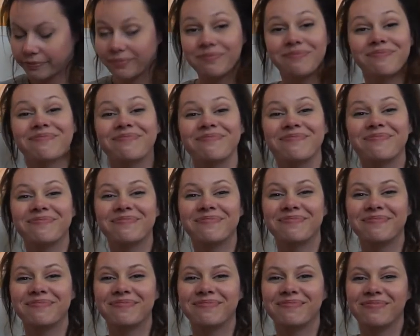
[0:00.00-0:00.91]

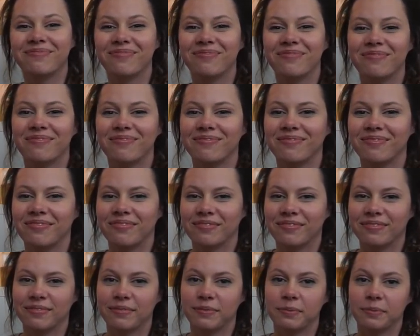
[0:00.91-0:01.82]

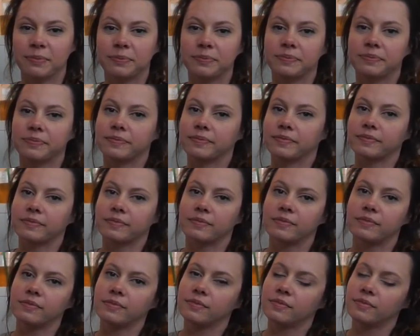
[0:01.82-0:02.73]

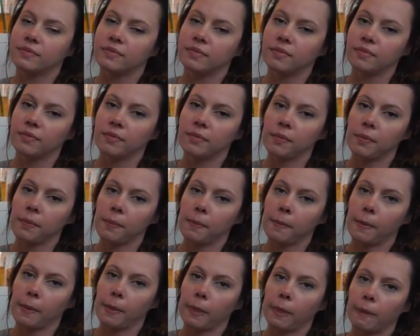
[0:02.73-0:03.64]

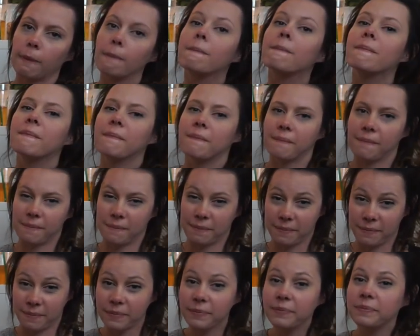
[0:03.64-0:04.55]

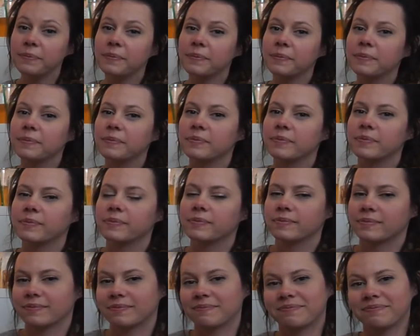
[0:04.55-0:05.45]

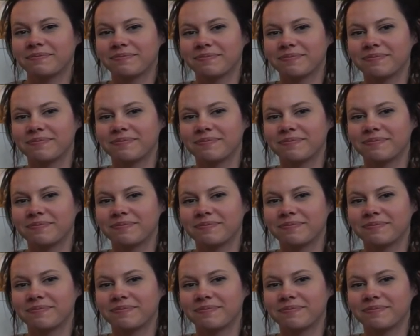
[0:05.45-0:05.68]
No words are spoken by the person on screen.